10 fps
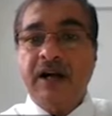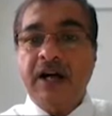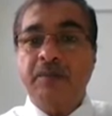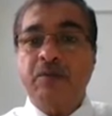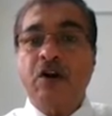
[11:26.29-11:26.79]

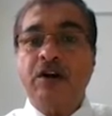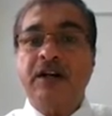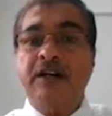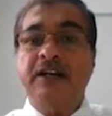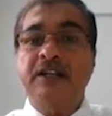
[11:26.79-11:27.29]
are
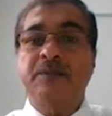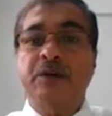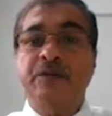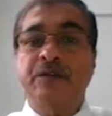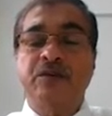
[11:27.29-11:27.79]
brought under the
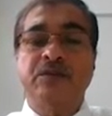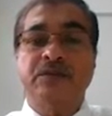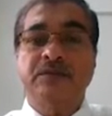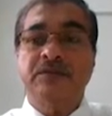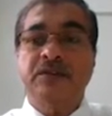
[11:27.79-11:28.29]
purview
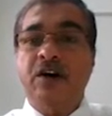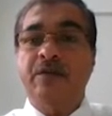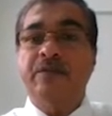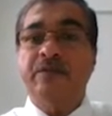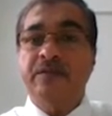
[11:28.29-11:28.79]

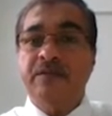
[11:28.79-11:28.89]
of